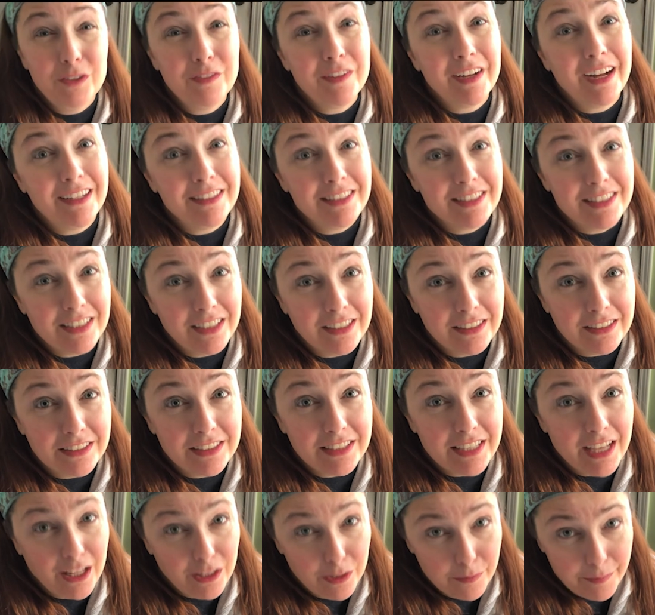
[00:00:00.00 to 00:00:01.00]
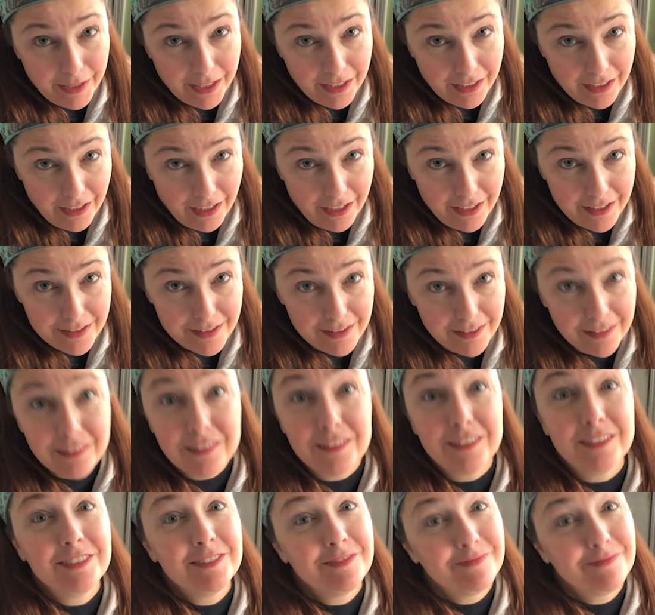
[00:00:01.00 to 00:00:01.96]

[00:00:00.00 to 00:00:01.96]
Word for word: We've got Doug Tallamy, guys.